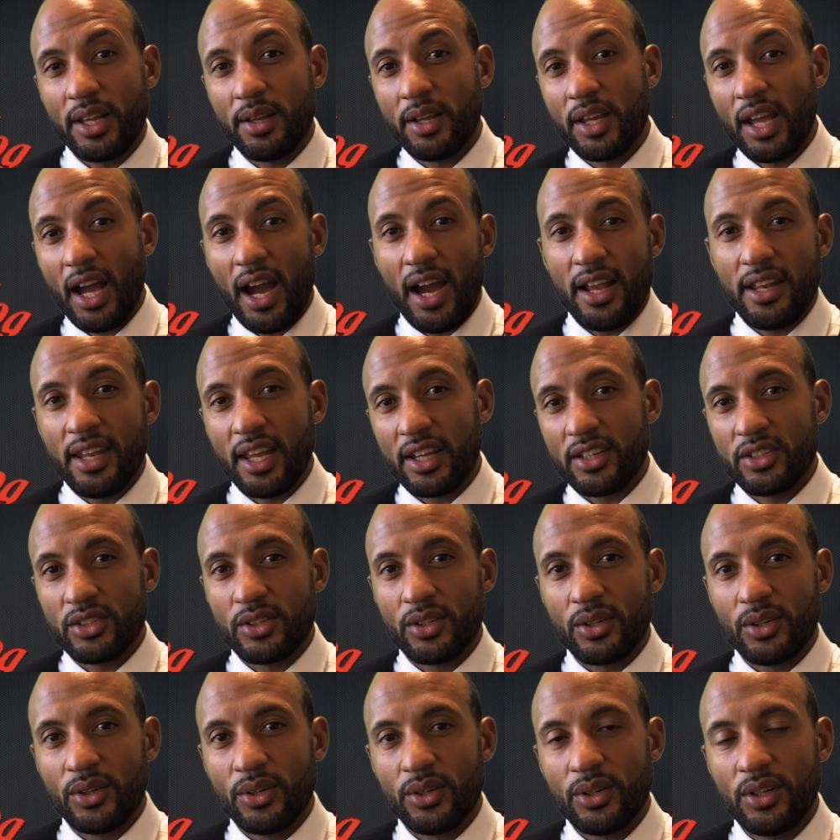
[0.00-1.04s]
we're the guy
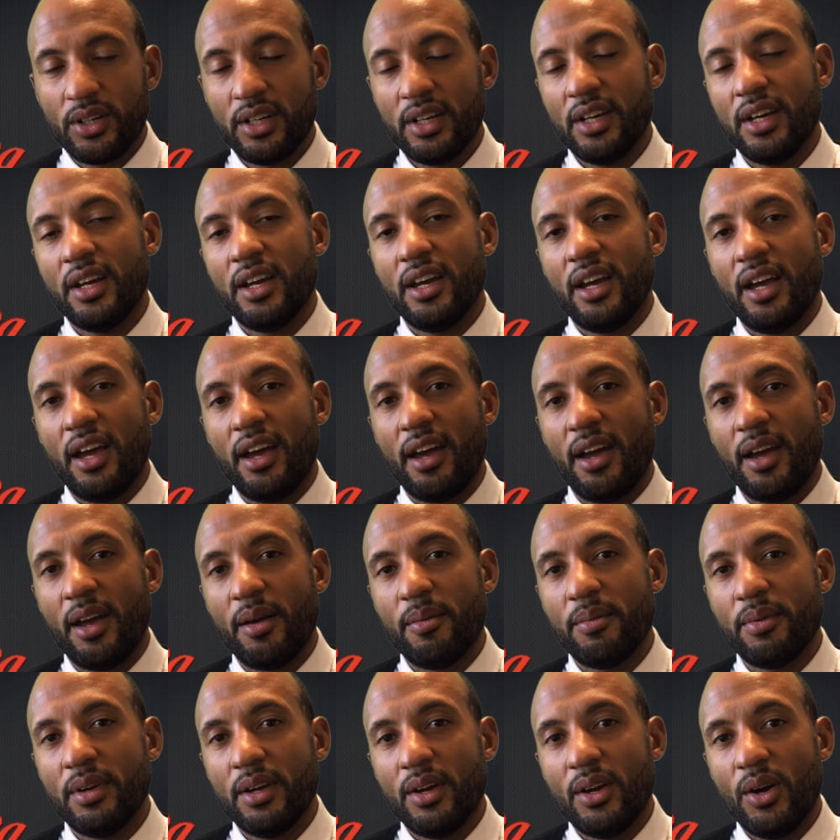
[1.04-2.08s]
next door.
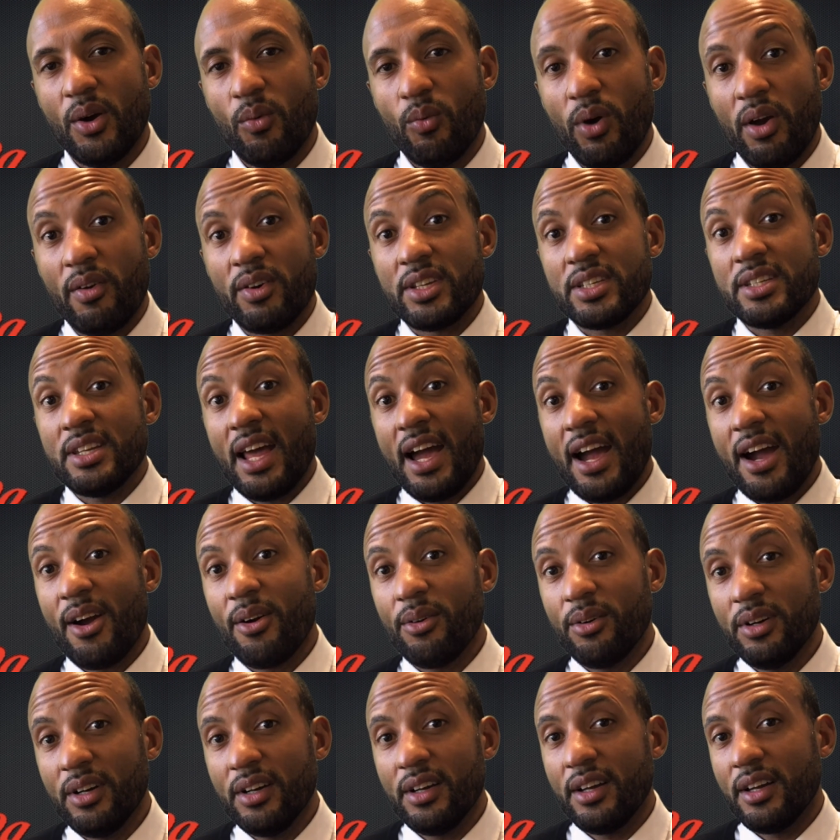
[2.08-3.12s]
Whereas
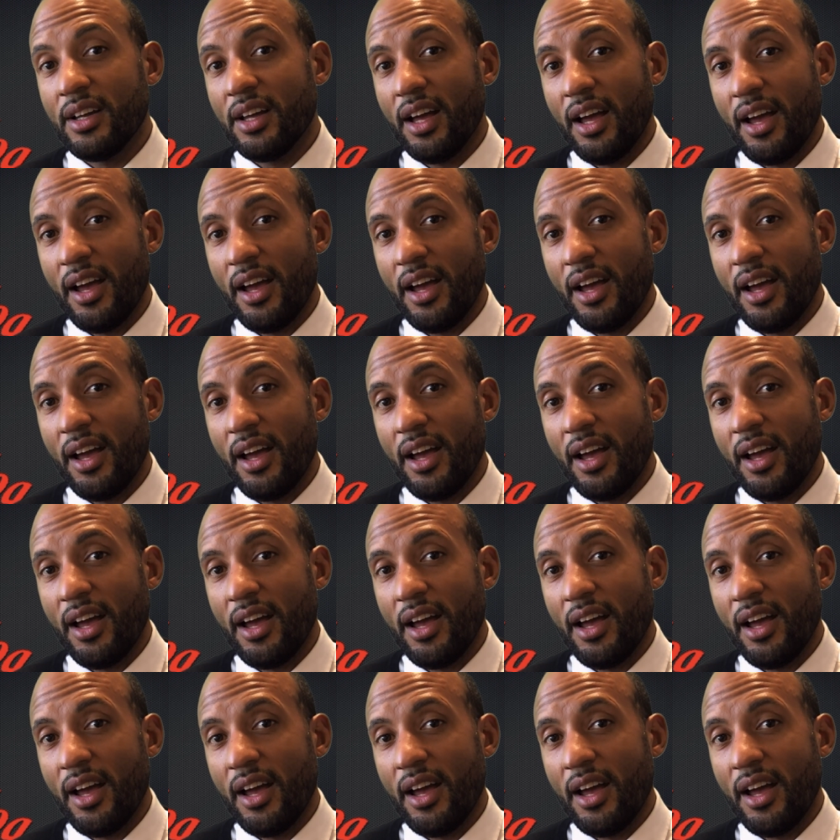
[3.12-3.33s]
now,